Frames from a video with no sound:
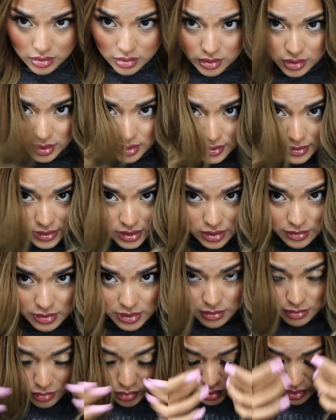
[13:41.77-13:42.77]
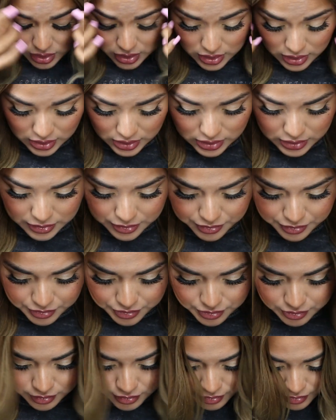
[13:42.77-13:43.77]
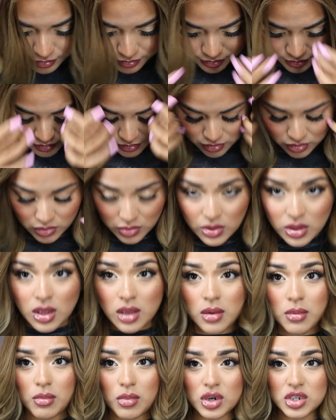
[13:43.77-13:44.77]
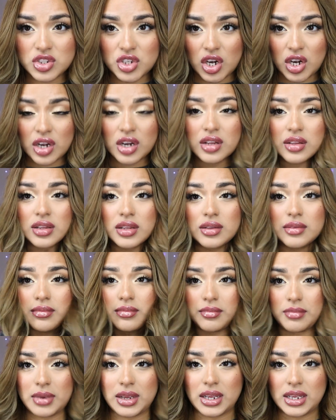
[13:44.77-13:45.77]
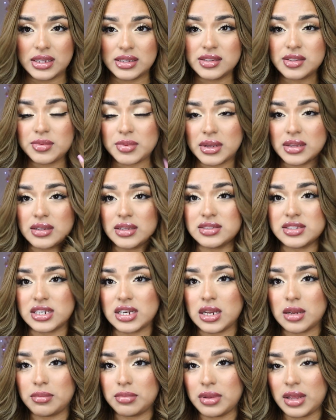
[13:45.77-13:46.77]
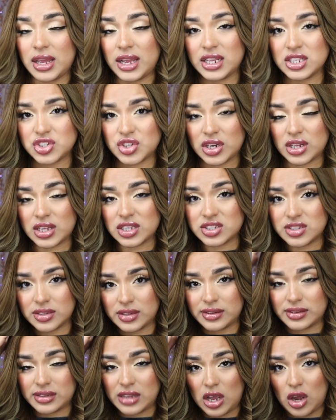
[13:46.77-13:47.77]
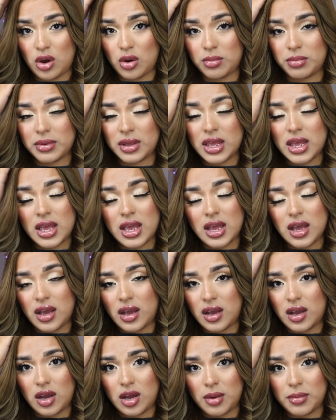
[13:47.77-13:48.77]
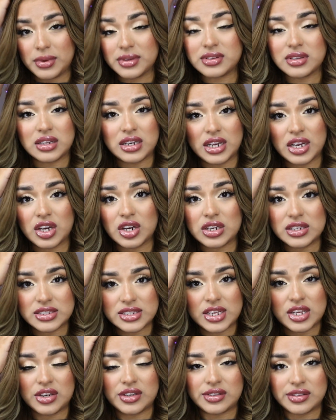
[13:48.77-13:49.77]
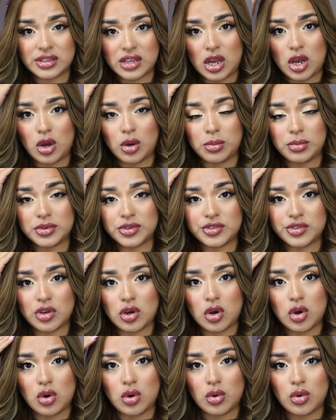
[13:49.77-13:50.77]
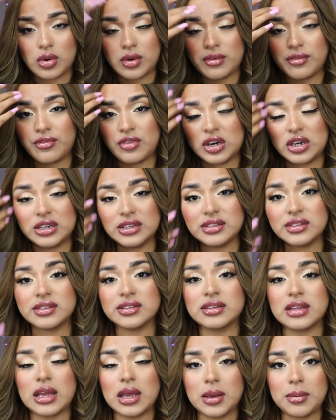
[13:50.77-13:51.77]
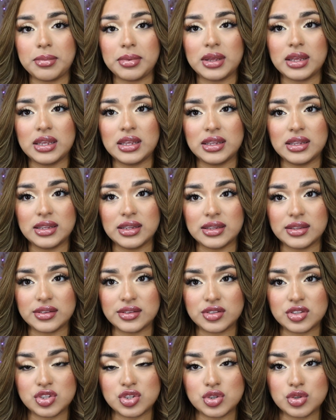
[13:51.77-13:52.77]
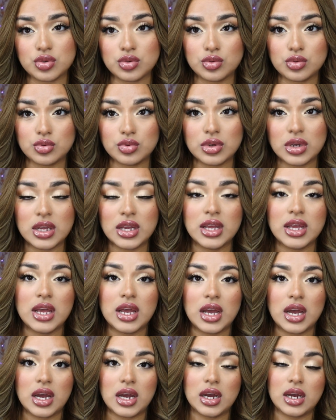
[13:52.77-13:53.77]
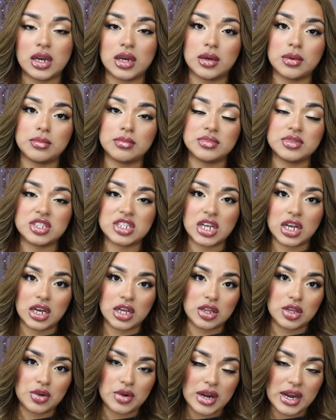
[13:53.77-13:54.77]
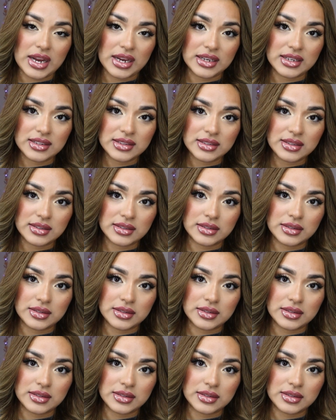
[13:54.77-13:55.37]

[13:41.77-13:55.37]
are a little bit more darker than my ends, because I didn't apply it directly to the scalp. It's gonna irritate your scalp. So first step is to decolorize.